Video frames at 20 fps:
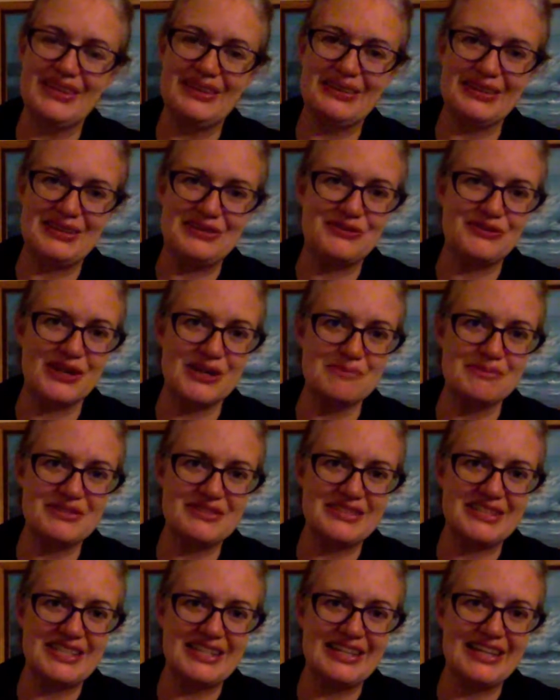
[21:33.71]
like
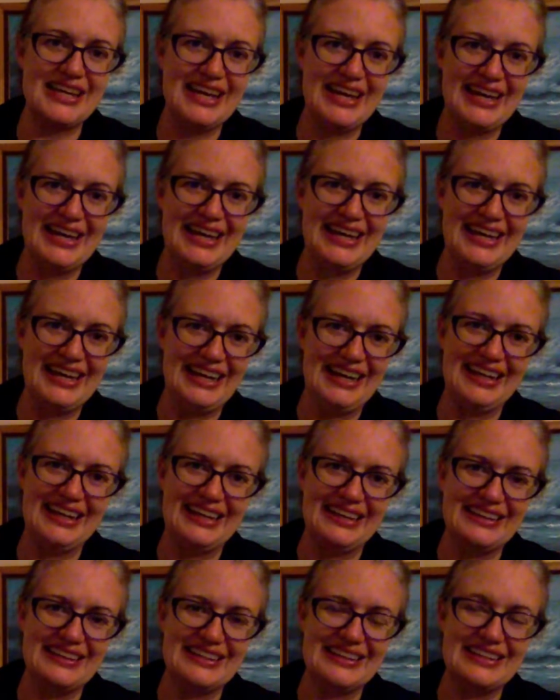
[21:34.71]
pharmacy,
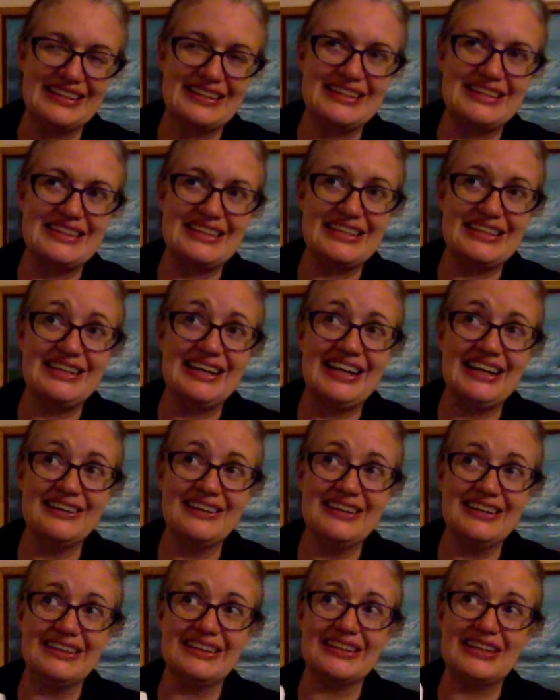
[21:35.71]
and they
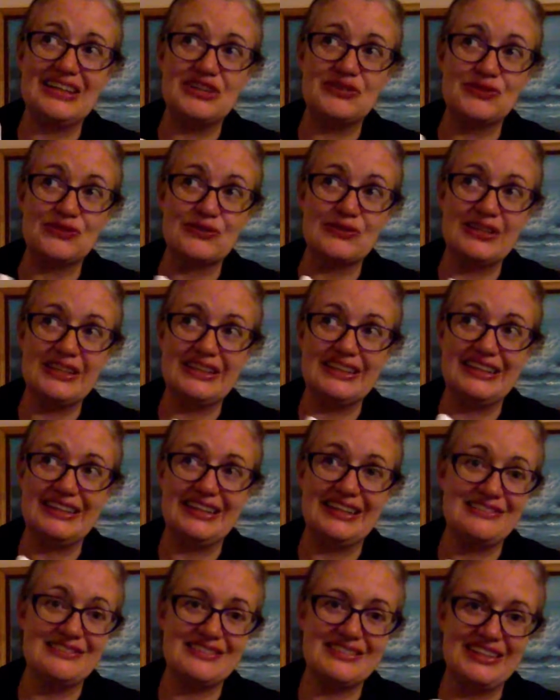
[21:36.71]
carry like really
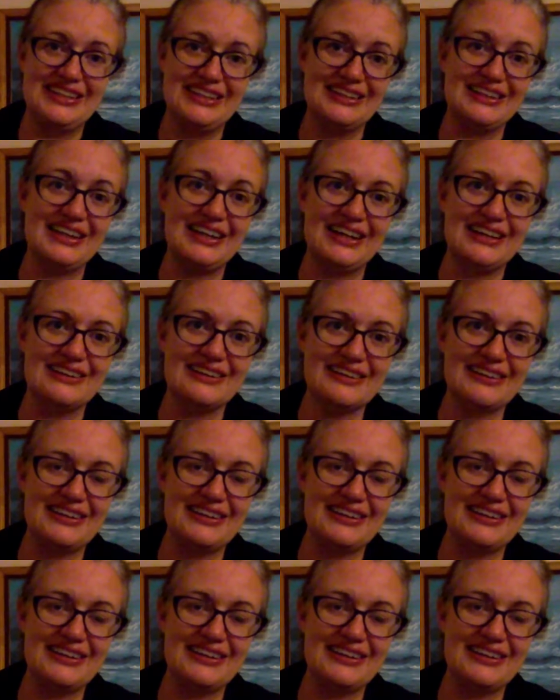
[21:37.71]
nice skincare.